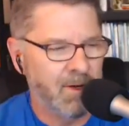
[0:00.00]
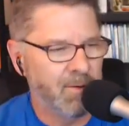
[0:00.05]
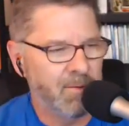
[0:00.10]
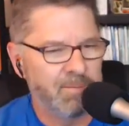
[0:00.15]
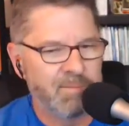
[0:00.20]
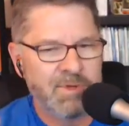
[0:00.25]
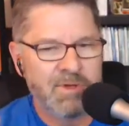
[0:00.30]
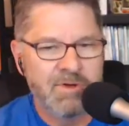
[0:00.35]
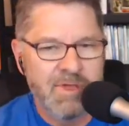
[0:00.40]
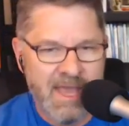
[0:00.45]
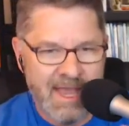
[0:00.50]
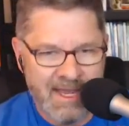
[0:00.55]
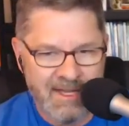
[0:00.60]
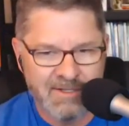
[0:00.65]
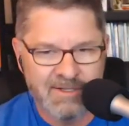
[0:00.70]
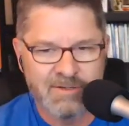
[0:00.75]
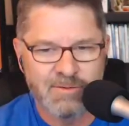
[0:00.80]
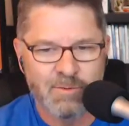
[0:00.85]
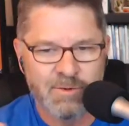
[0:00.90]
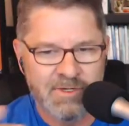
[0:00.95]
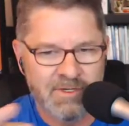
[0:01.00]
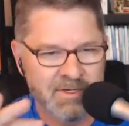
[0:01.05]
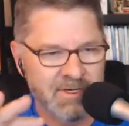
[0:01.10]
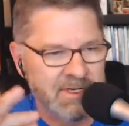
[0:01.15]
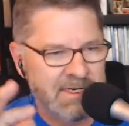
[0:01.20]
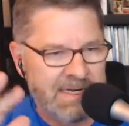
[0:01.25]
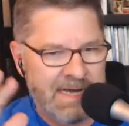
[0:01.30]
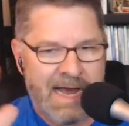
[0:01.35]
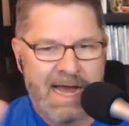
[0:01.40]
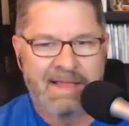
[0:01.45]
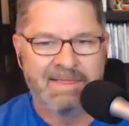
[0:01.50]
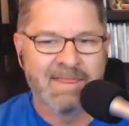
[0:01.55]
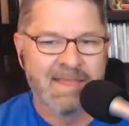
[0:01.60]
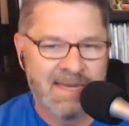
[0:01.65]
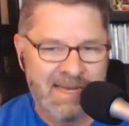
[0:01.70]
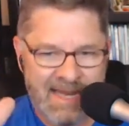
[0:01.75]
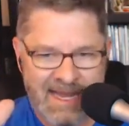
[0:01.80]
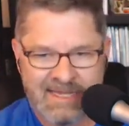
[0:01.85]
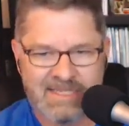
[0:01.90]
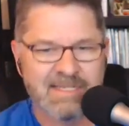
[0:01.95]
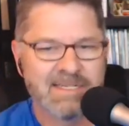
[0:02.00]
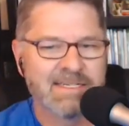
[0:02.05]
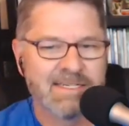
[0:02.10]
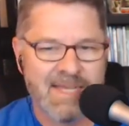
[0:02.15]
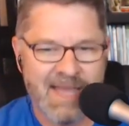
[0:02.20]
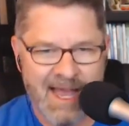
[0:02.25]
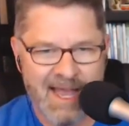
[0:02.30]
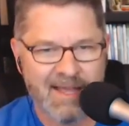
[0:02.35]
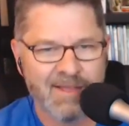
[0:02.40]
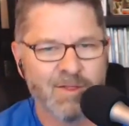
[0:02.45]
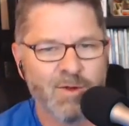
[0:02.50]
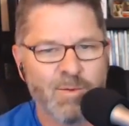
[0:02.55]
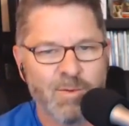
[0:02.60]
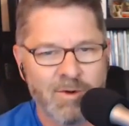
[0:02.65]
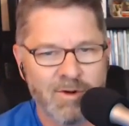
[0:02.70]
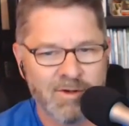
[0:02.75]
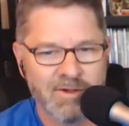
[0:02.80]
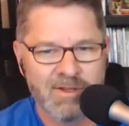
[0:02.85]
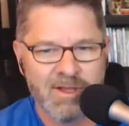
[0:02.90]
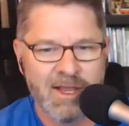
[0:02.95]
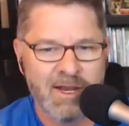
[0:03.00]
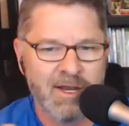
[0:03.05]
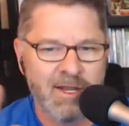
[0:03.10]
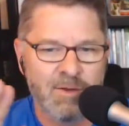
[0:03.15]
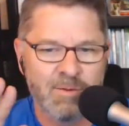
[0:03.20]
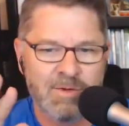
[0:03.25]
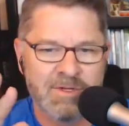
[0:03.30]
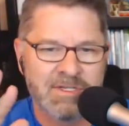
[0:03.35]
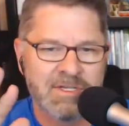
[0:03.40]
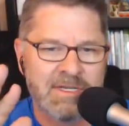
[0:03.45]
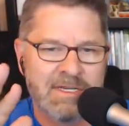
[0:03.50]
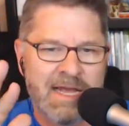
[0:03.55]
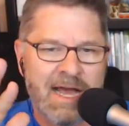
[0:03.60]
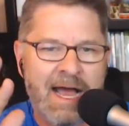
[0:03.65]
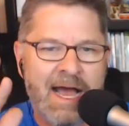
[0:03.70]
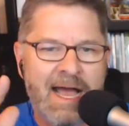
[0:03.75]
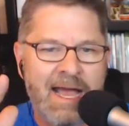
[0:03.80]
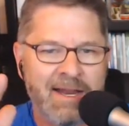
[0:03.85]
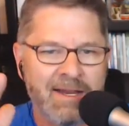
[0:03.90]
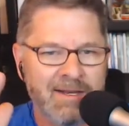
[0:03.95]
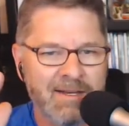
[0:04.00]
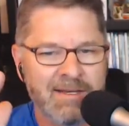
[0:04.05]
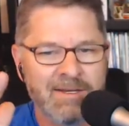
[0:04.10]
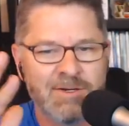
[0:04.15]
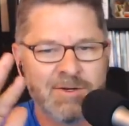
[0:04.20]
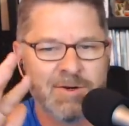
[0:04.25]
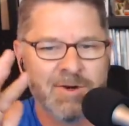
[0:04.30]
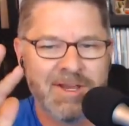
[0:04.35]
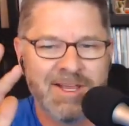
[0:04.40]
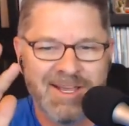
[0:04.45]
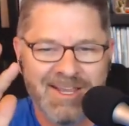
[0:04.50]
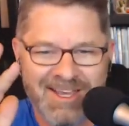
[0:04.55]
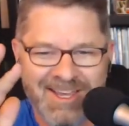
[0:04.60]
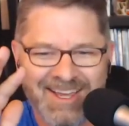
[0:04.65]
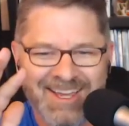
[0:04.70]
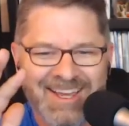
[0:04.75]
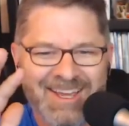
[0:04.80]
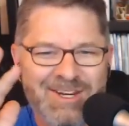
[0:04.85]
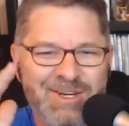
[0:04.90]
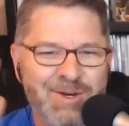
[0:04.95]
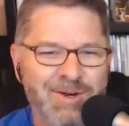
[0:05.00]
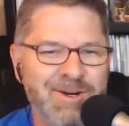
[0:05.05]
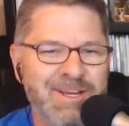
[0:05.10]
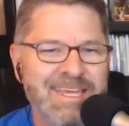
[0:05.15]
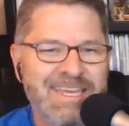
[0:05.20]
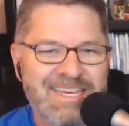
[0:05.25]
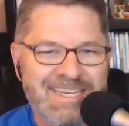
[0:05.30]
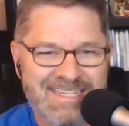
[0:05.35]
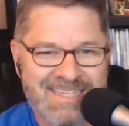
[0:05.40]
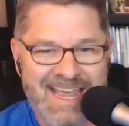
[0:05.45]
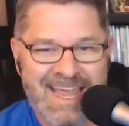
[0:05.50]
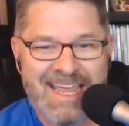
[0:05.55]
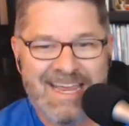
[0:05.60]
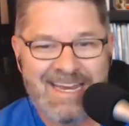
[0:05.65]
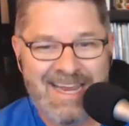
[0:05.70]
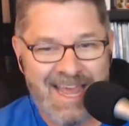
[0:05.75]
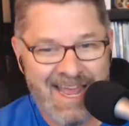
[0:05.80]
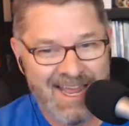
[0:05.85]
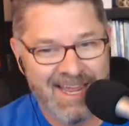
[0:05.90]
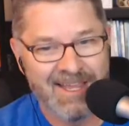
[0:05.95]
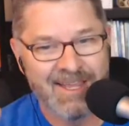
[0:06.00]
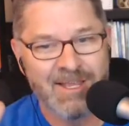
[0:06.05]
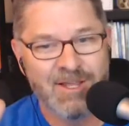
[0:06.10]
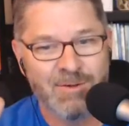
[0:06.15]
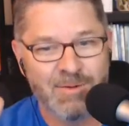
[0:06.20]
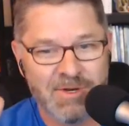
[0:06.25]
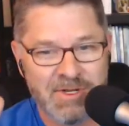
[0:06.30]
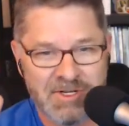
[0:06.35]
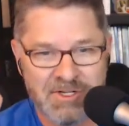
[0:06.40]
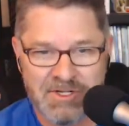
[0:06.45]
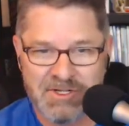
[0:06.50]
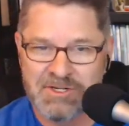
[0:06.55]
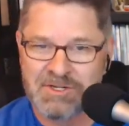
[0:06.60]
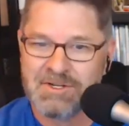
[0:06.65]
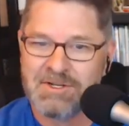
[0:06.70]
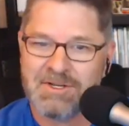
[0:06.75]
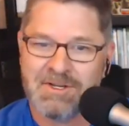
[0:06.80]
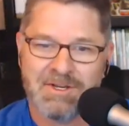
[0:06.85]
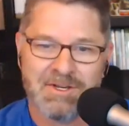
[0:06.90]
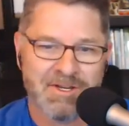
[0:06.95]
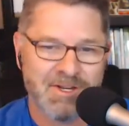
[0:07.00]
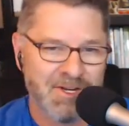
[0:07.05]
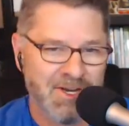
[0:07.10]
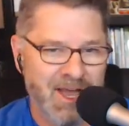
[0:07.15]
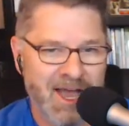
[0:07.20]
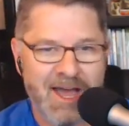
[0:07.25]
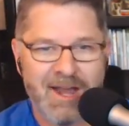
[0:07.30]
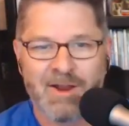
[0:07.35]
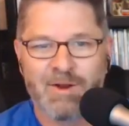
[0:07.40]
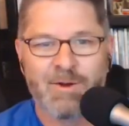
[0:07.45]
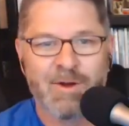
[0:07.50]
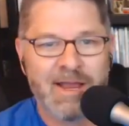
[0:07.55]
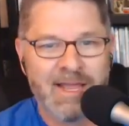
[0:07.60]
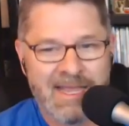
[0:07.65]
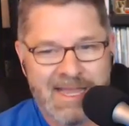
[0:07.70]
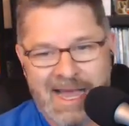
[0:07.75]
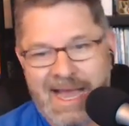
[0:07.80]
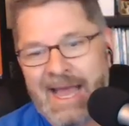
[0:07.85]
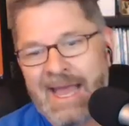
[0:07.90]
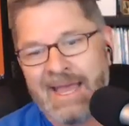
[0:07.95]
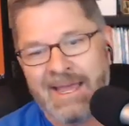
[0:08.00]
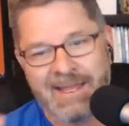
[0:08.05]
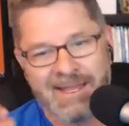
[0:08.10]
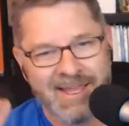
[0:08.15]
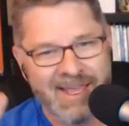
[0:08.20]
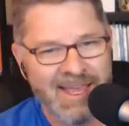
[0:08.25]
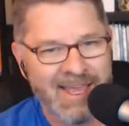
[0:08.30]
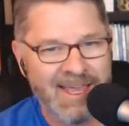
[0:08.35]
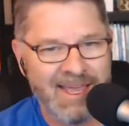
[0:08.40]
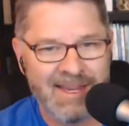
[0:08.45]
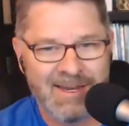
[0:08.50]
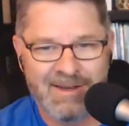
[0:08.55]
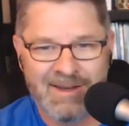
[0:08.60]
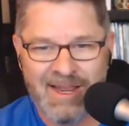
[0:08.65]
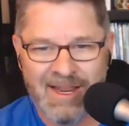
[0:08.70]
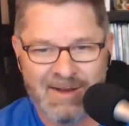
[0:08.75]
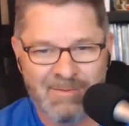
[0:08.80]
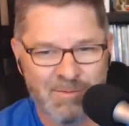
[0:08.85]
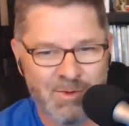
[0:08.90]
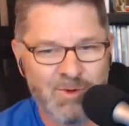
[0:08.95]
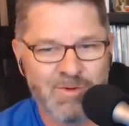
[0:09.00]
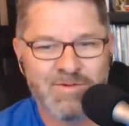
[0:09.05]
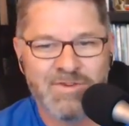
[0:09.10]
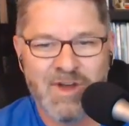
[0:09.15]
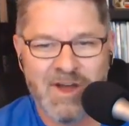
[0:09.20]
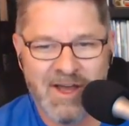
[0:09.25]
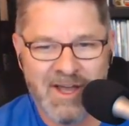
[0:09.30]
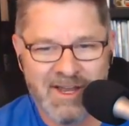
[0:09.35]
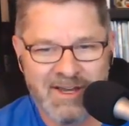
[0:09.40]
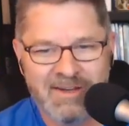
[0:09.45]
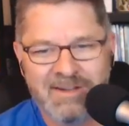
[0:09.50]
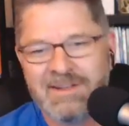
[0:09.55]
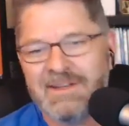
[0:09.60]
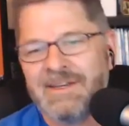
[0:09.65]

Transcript: Bill Gates was not the nicest guy in the world. And he was not during his heyday, he was not a great guy, and had moved on,